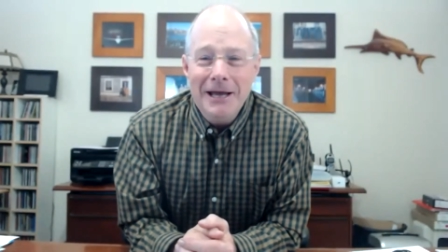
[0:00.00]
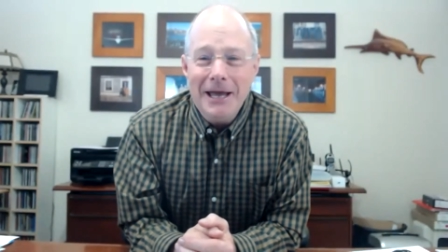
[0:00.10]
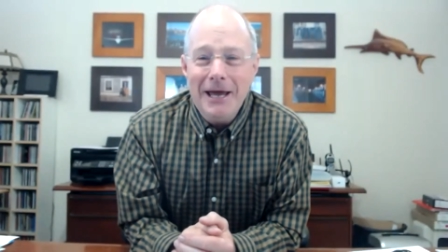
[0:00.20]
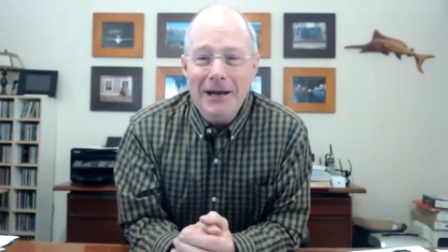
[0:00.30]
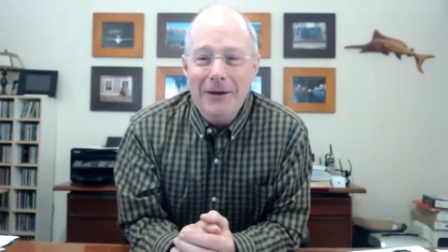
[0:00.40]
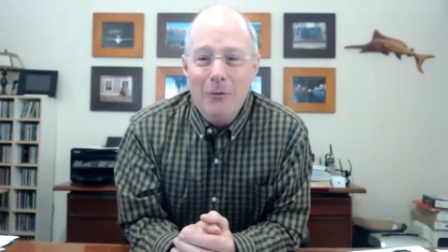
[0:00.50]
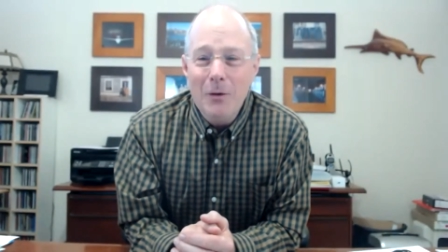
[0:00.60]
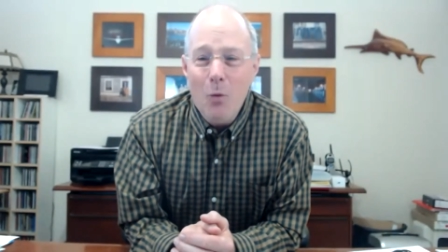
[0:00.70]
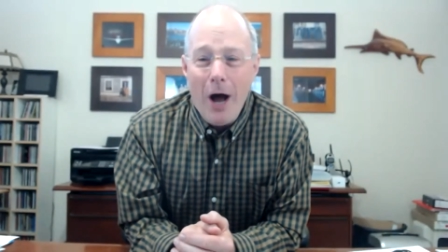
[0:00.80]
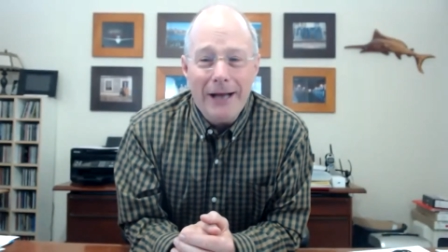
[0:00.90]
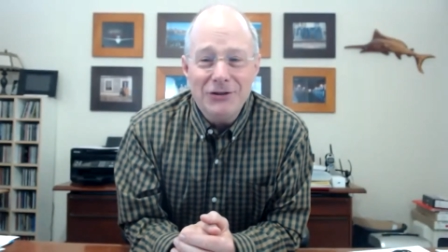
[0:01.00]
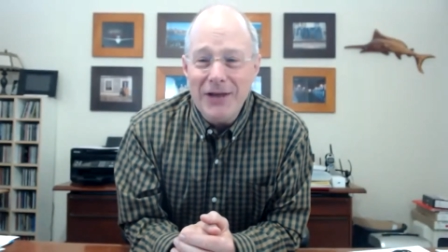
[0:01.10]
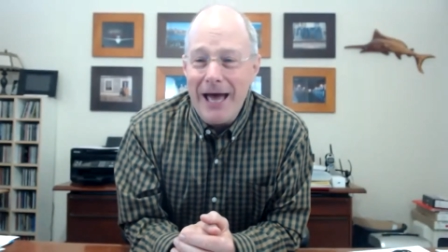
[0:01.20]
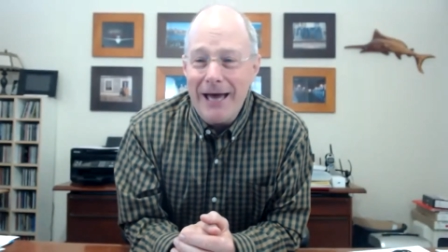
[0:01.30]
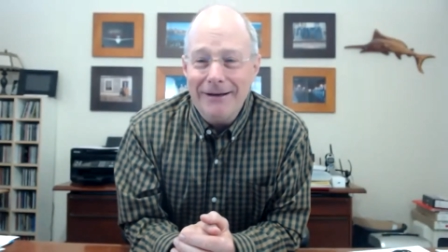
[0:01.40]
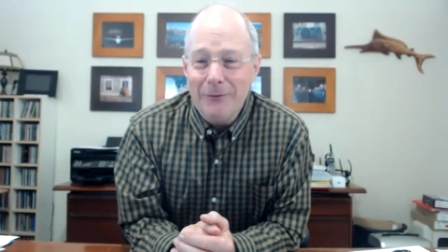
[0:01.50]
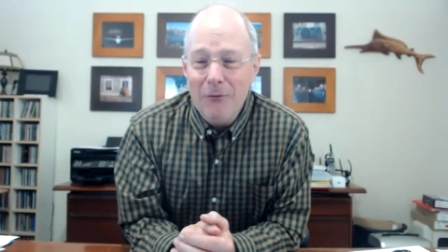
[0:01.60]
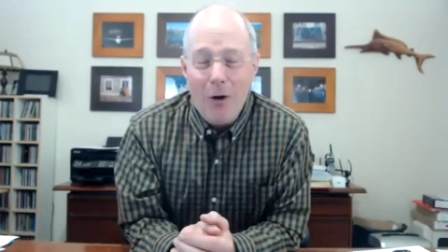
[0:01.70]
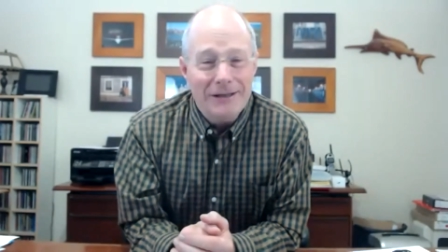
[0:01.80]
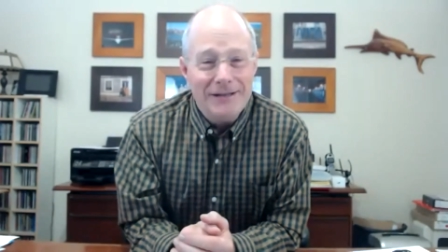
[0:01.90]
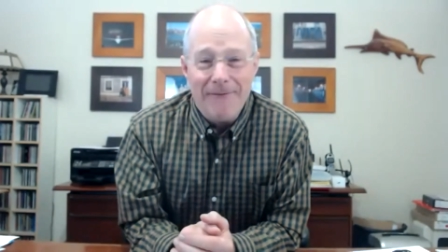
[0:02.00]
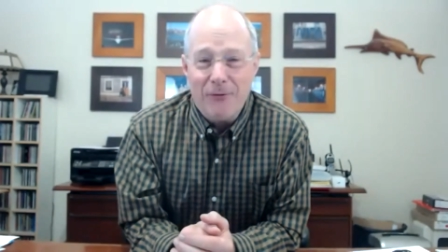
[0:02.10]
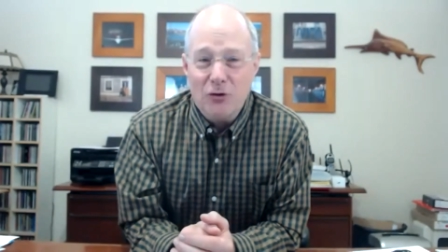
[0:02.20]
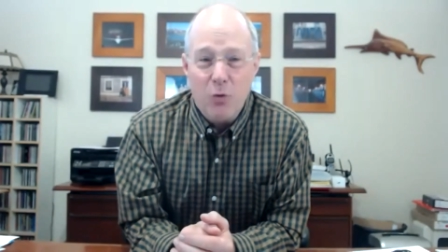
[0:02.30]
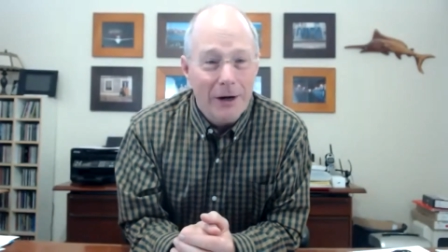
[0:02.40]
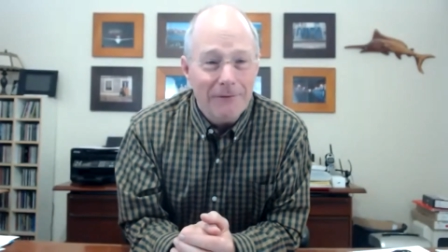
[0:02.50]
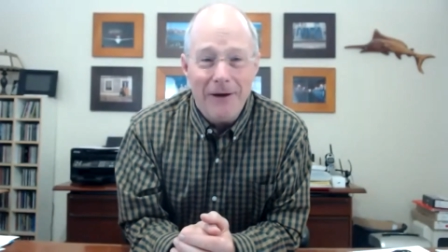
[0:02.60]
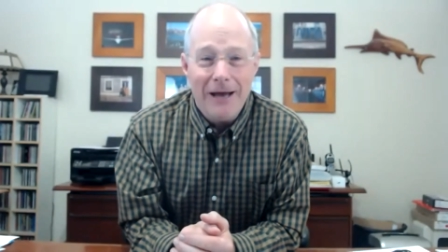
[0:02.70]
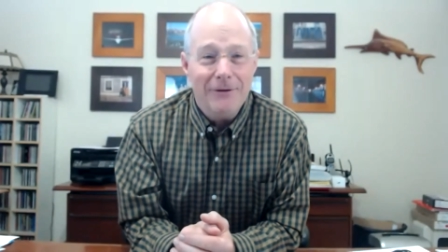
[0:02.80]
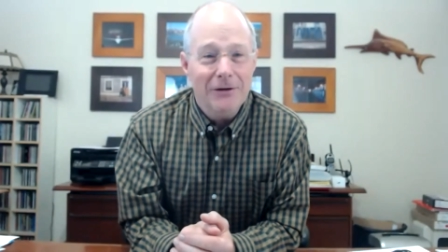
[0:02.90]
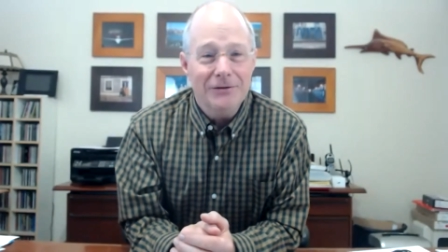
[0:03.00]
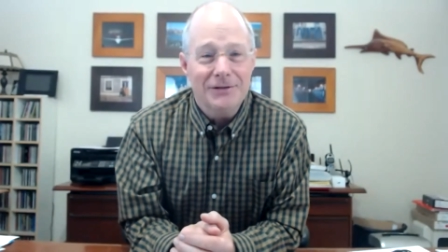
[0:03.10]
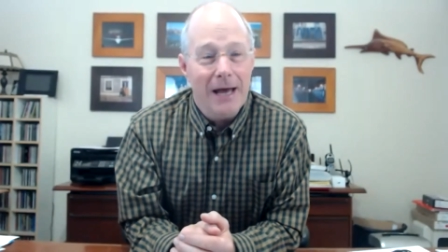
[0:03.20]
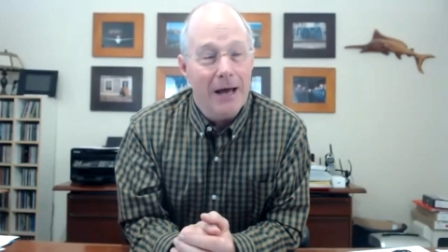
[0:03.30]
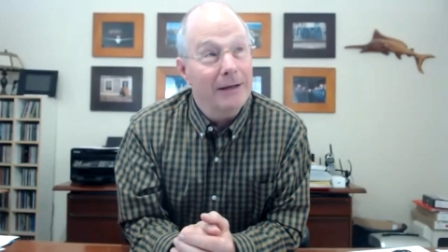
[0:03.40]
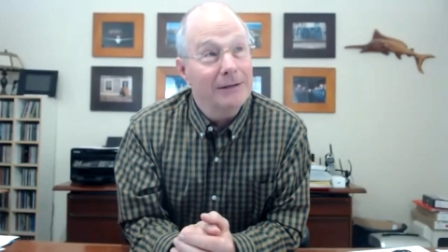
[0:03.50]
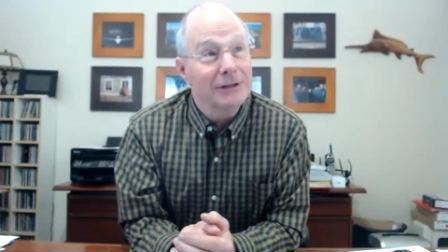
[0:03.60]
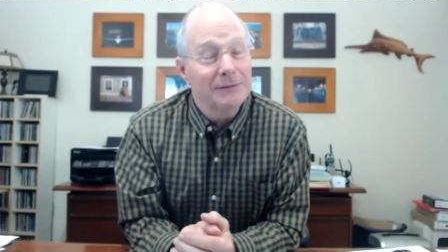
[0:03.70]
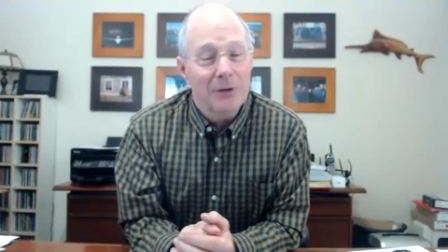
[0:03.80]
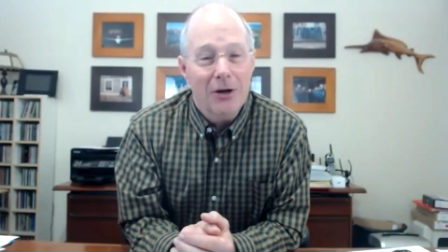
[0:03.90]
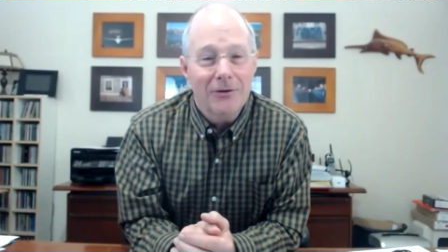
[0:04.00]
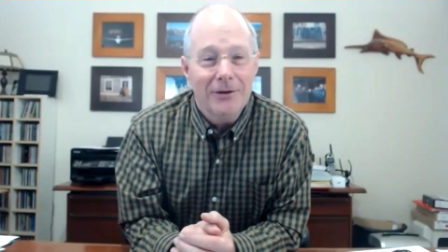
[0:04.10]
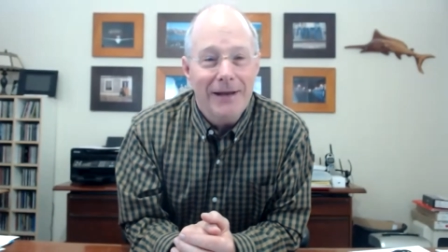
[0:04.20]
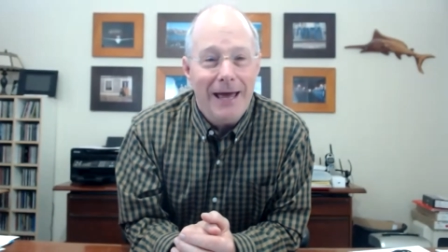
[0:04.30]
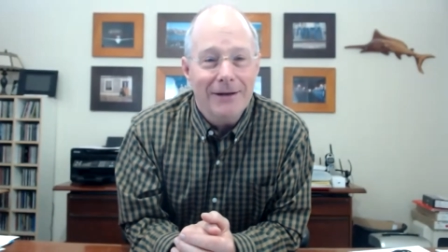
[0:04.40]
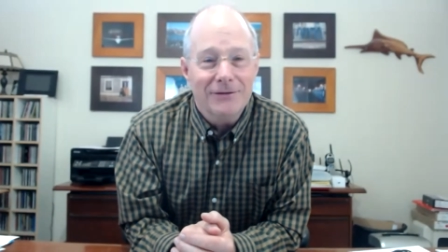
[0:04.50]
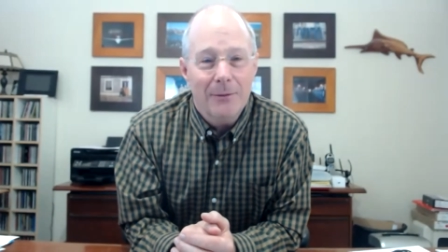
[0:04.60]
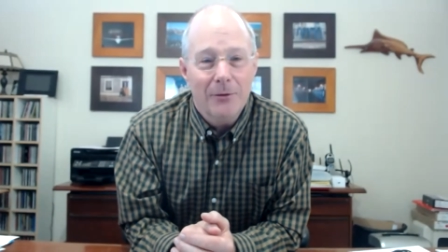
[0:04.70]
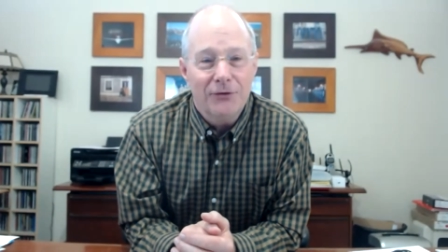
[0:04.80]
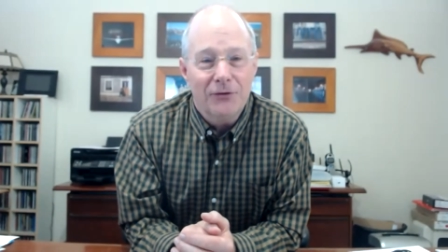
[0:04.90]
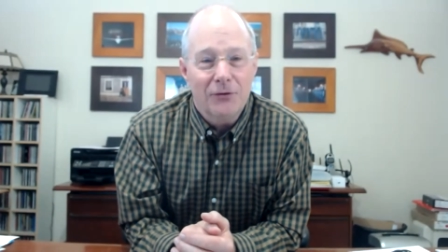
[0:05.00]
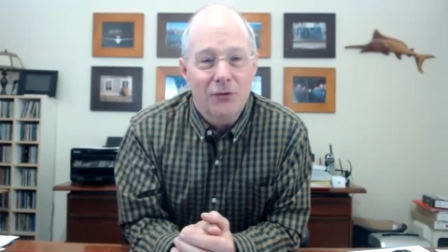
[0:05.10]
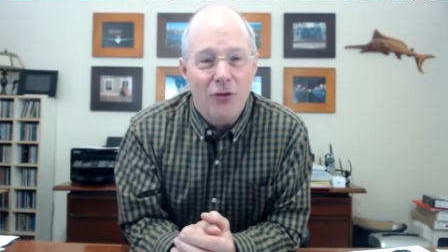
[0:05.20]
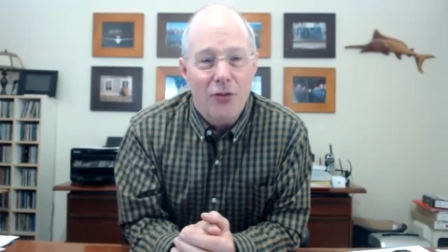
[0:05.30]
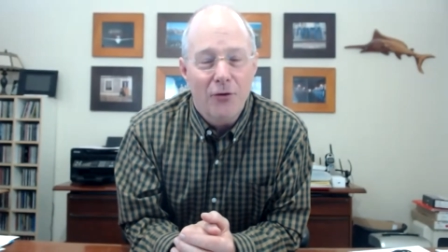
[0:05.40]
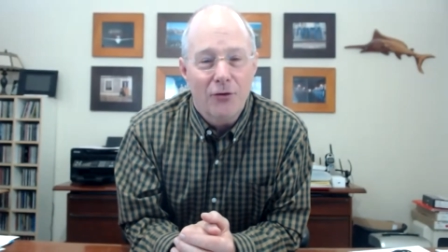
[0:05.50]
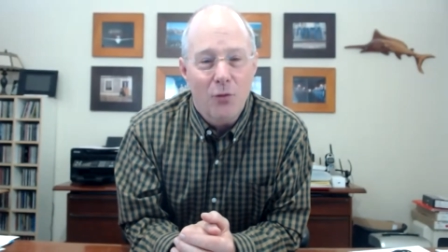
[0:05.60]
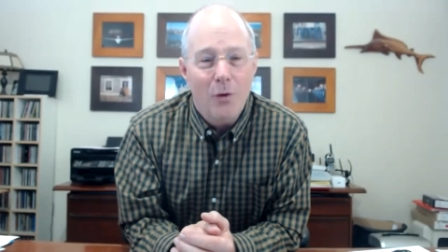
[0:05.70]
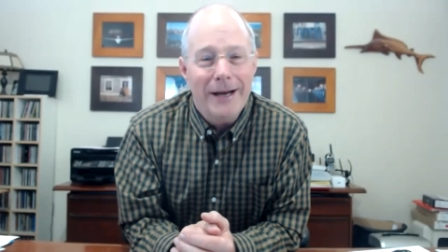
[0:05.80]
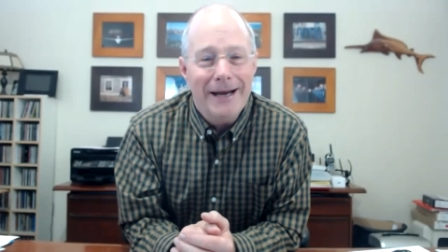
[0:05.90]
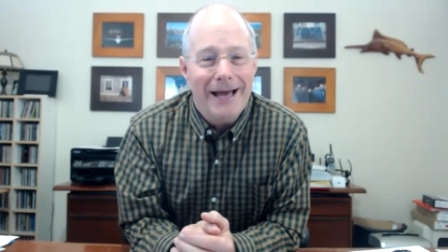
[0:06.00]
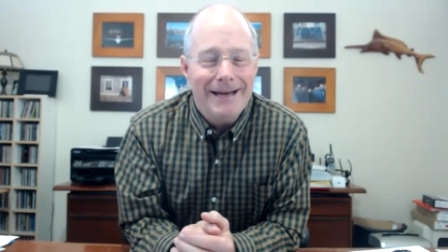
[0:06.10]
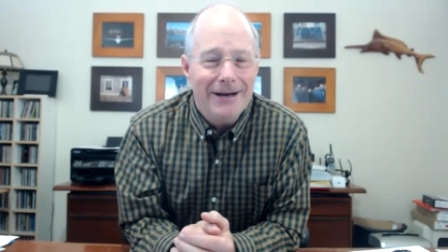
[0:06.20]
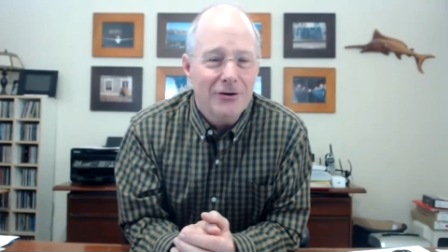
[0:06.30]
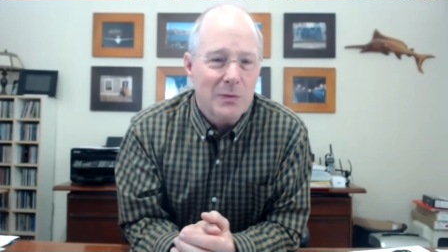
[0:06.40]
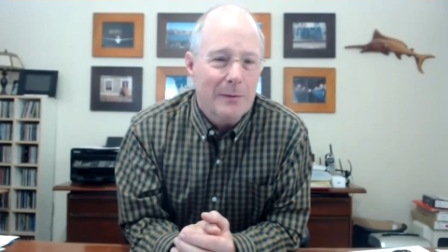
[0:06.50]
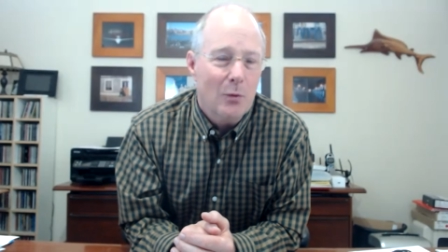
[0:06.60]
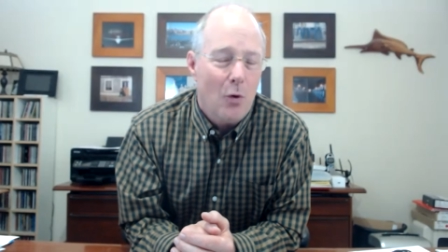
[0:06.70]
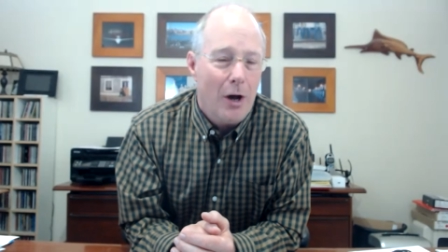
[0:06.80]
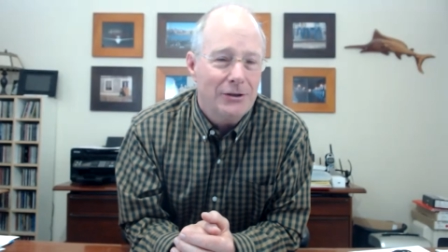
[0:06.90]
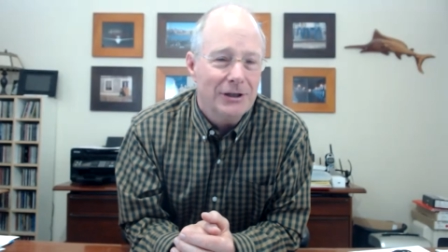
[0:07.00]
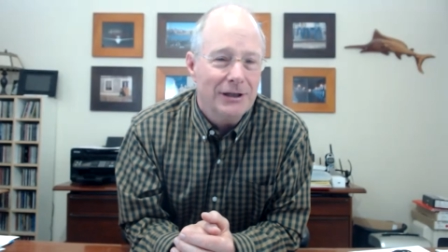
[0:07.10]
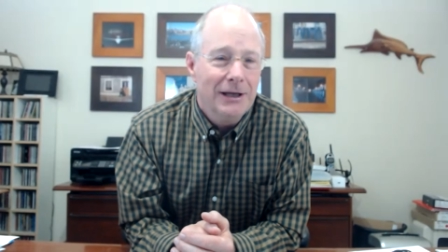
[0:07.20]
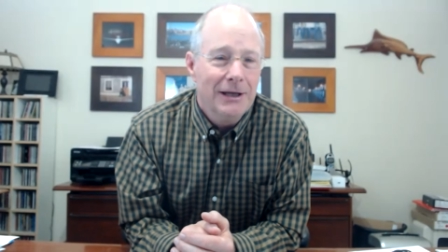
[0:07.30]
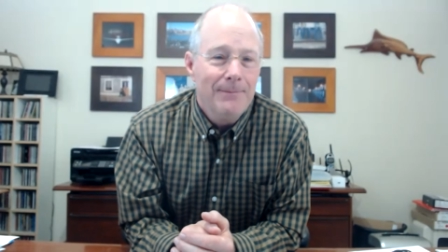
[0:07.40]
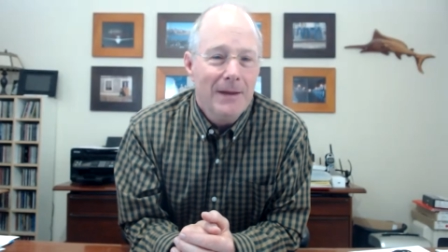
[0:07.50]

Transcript: and we watch that we watch that for 25 years now actually it's longer than that it's almost 30, 29 years we've been watching